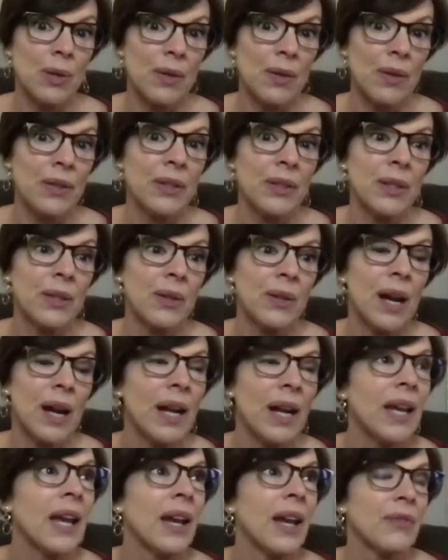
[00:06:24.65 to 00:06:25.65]

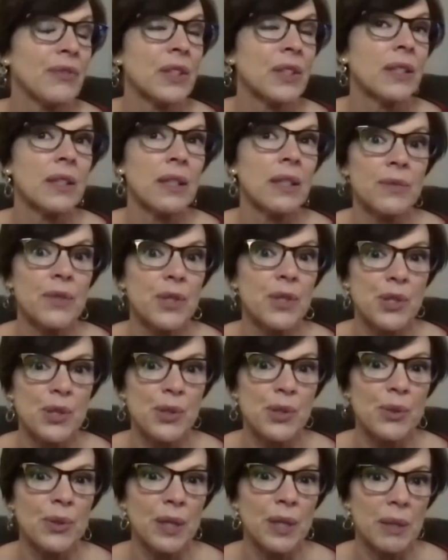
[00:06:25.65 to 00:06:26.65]
I have to love the
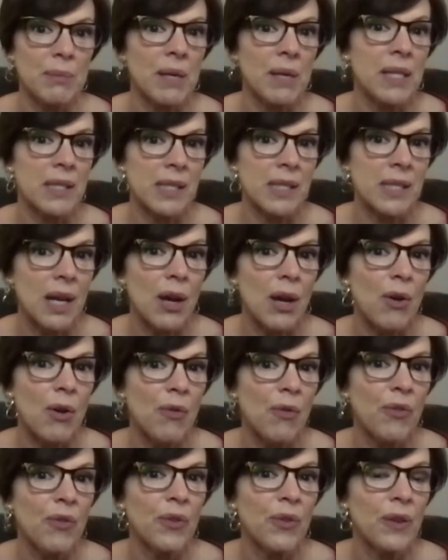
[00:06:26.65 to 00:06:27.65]
story
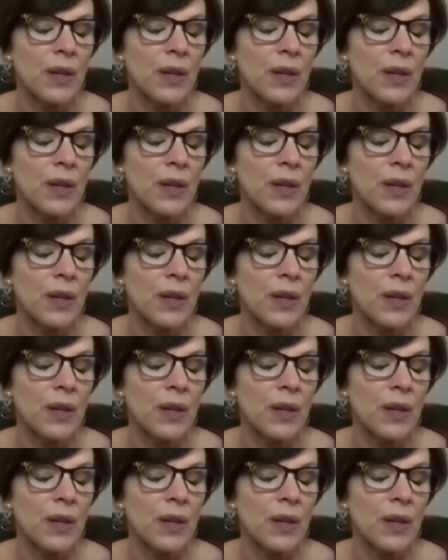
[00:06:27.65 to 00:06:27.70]
myself.